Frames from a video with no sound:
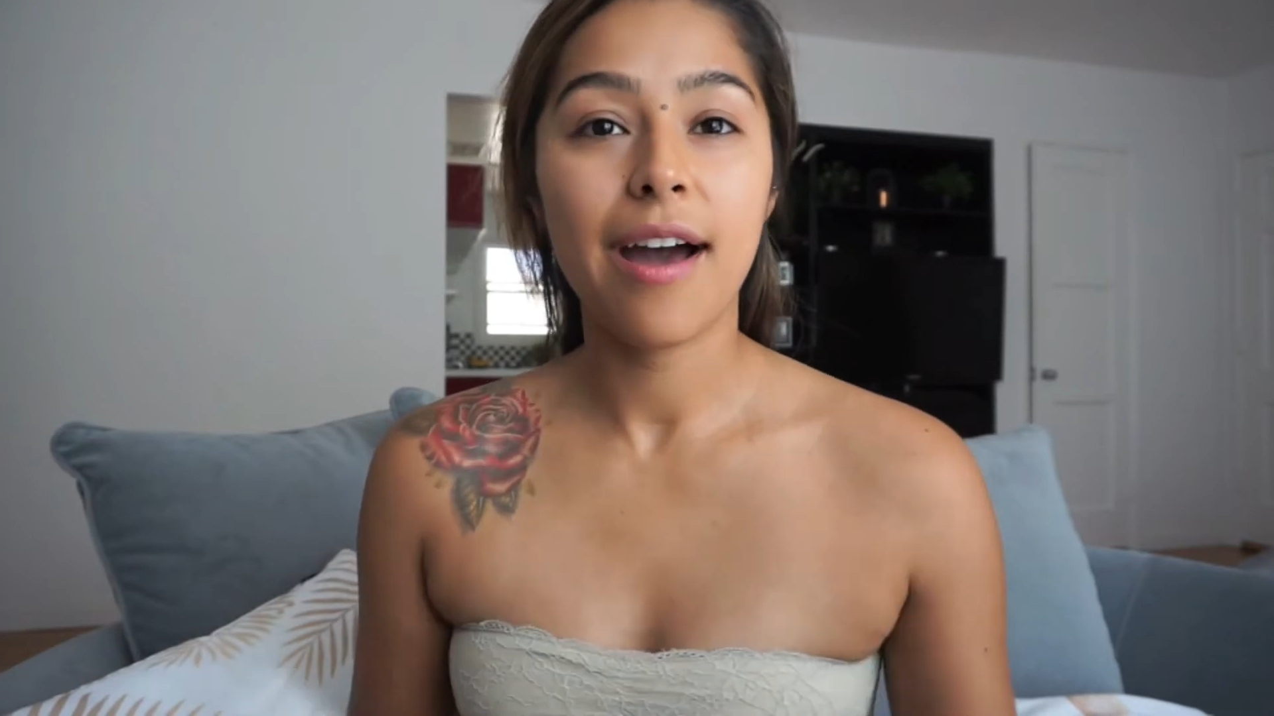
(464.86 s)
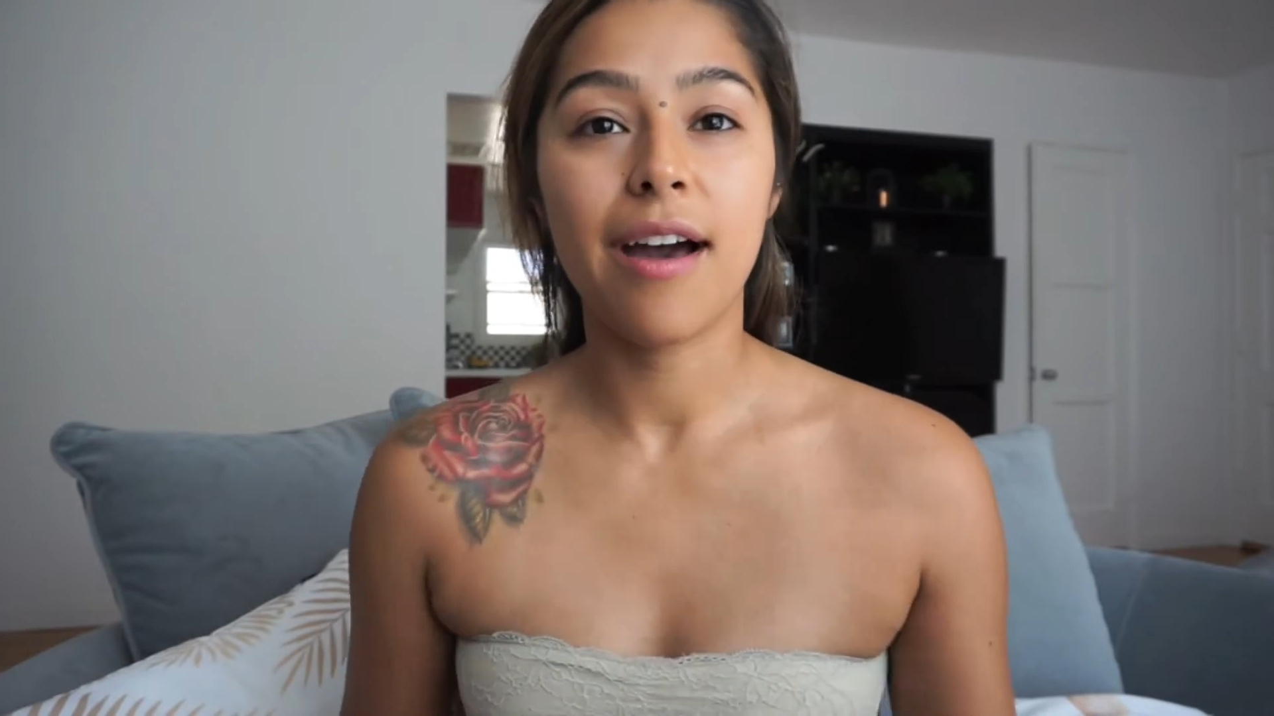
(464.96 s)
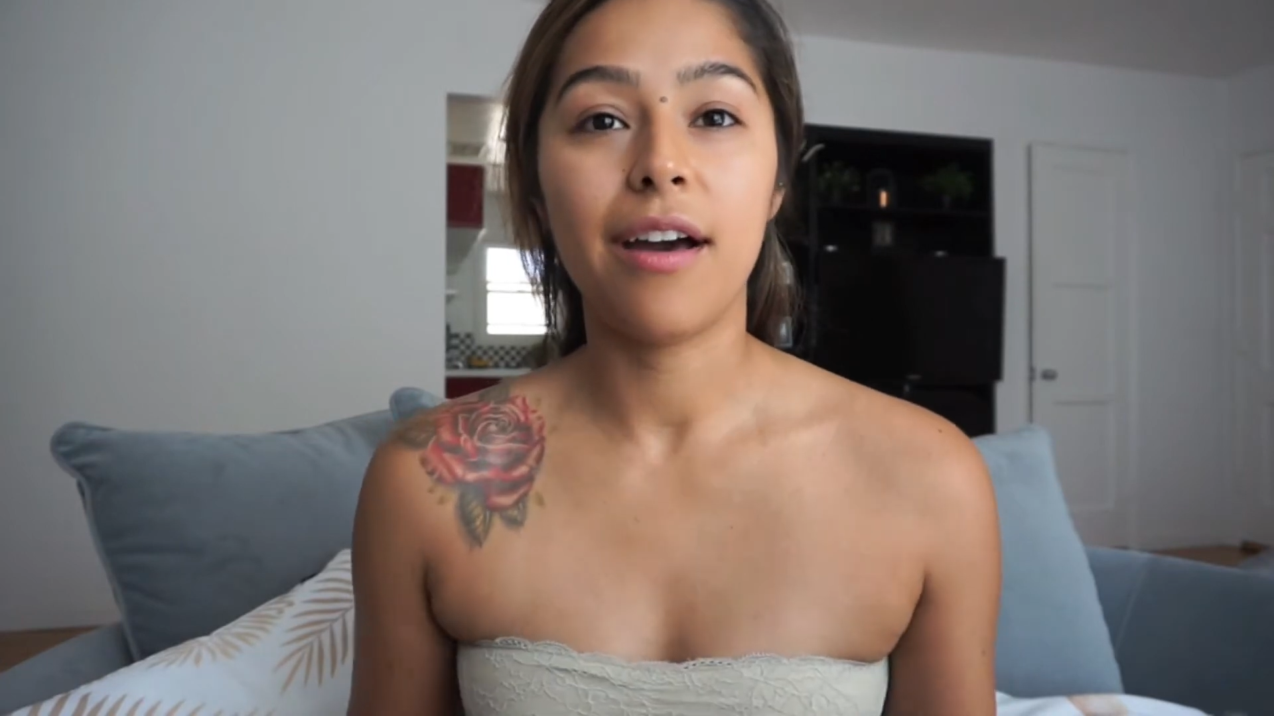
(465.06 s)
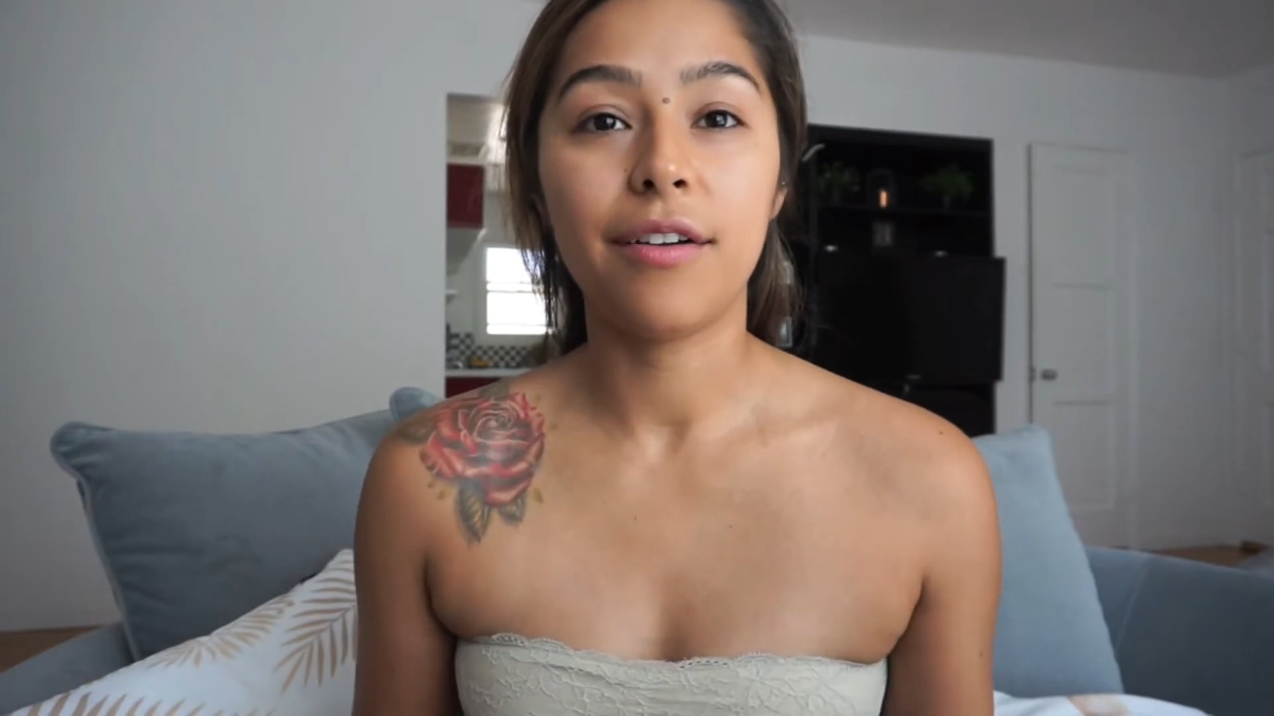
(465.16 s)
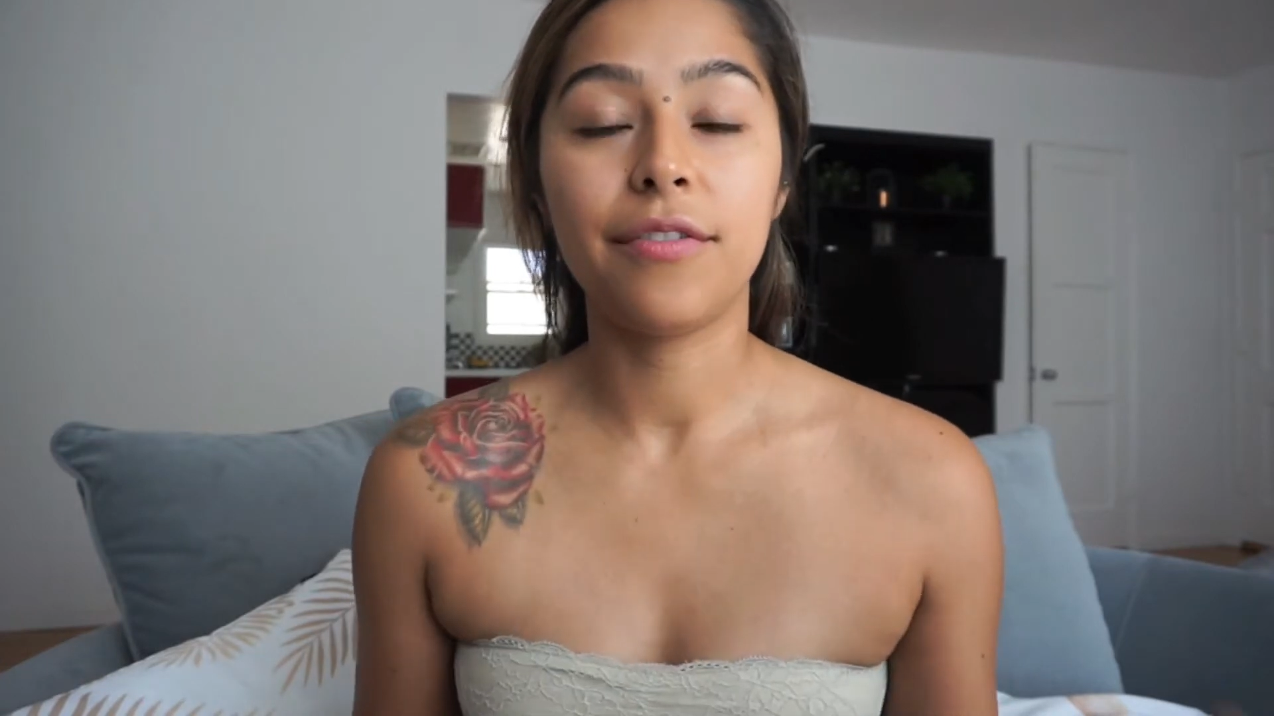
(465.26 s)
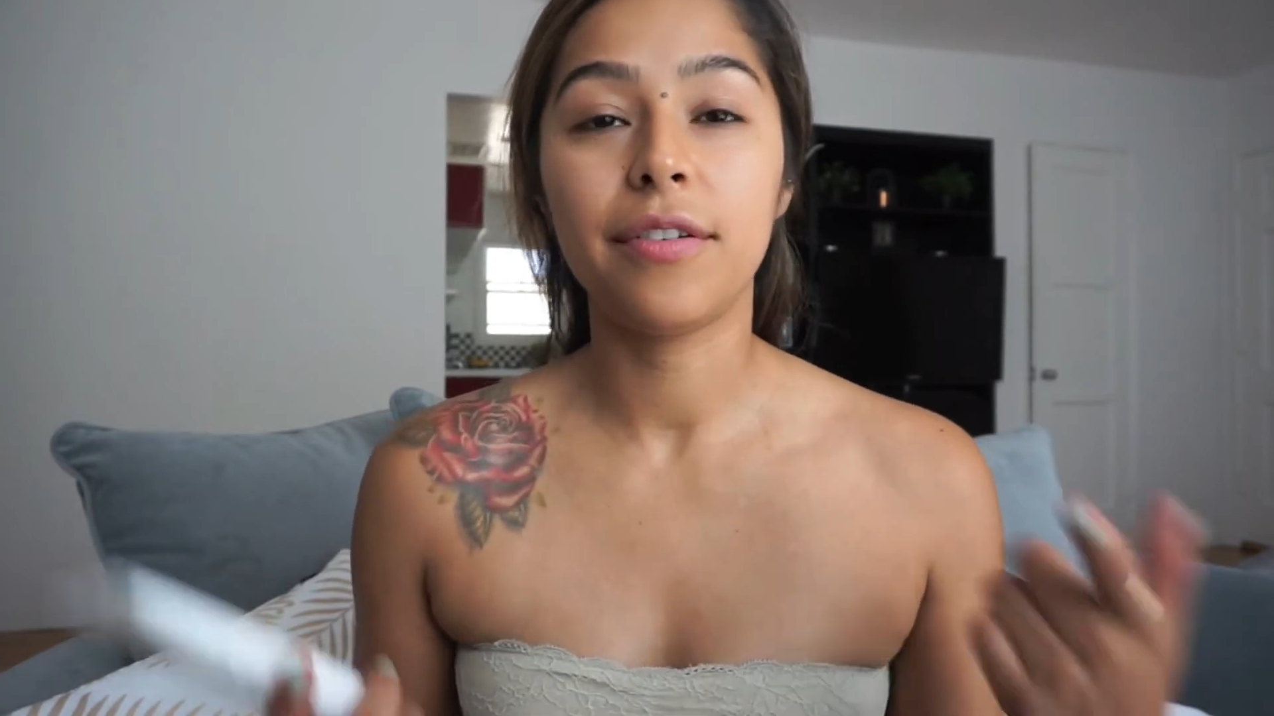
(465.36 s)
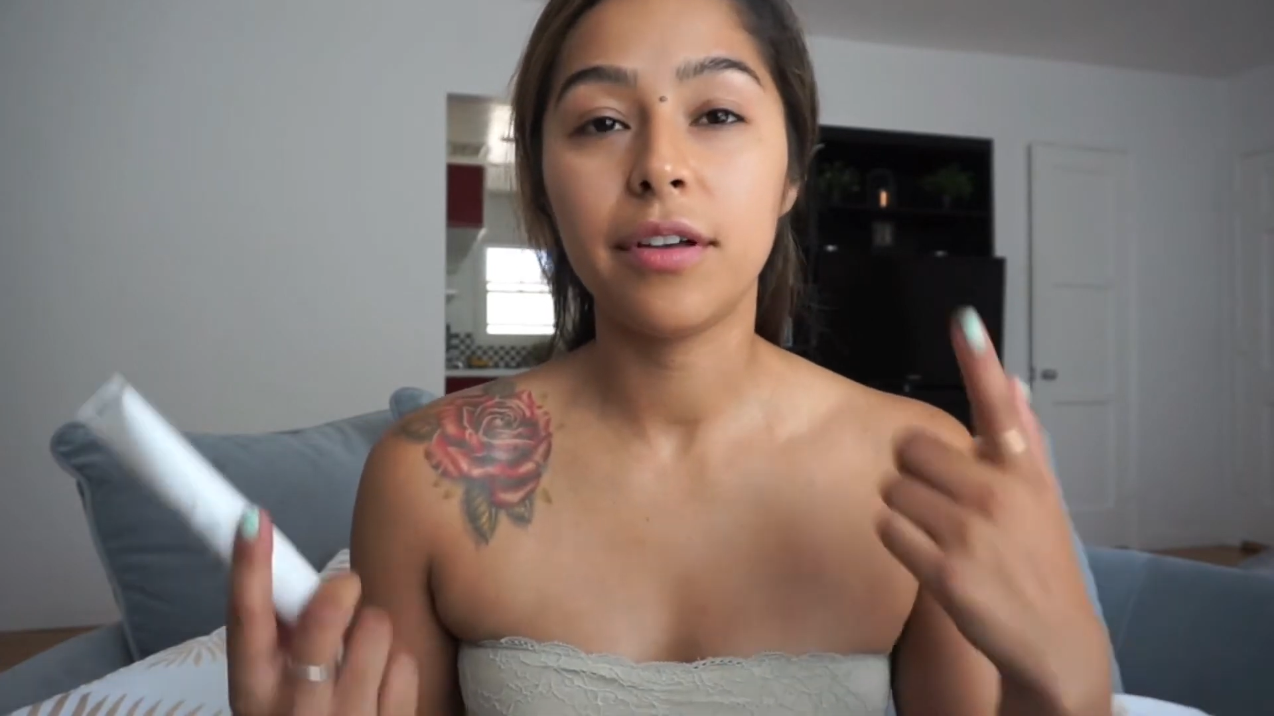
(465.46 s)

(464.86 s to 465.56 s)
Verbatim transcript: have